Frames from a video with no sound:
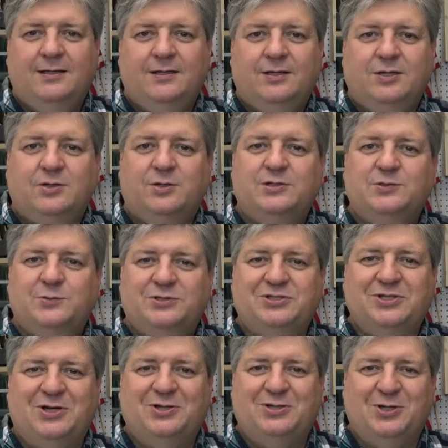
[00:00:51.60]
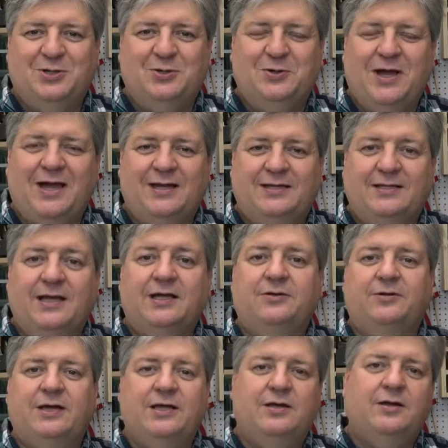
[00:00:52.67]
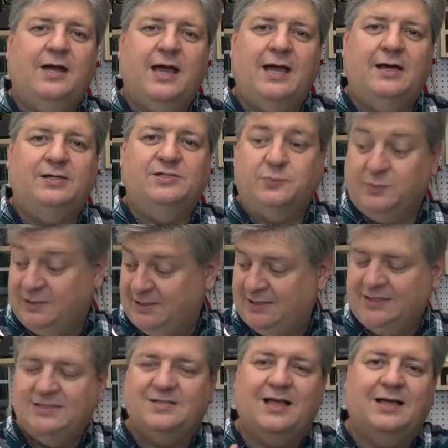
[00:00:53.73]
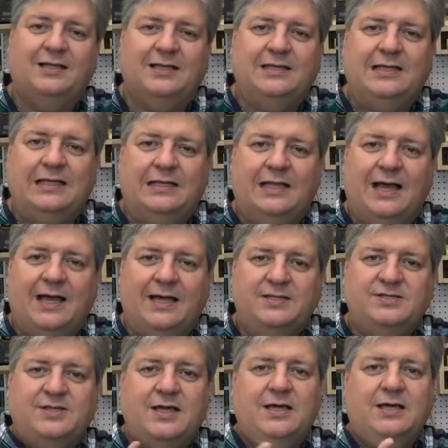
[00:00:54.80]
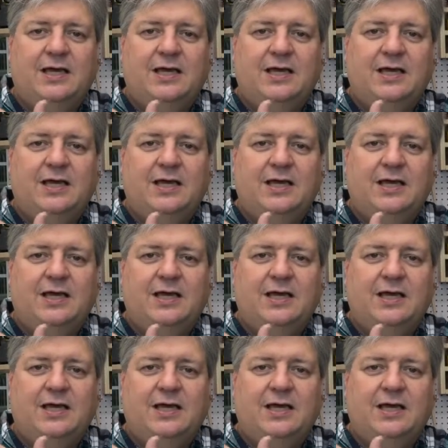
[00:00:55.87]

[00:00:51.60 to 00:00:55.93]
The course will show you how to decorate your house with these LED lights,